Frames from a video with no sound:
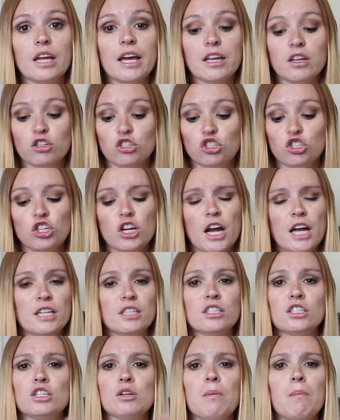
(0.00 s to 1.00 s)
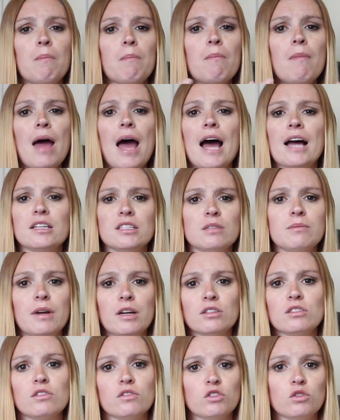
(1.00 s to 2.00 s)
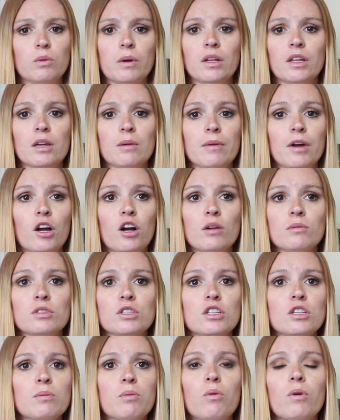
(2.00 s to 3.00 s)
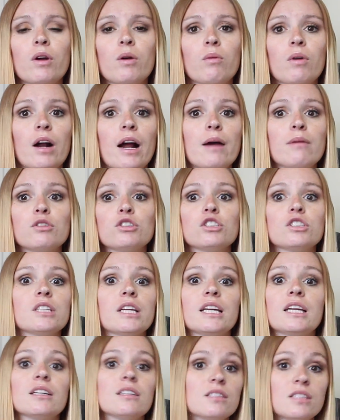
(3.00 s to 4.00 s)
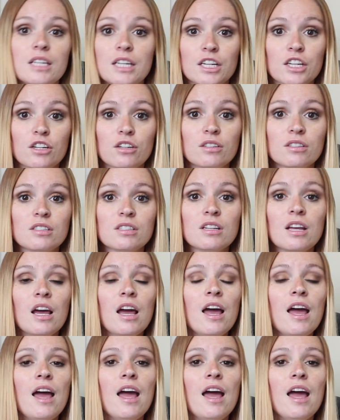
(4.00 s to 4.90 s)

like just mass amounts of swelling in my arms to the point where I was just like in tears.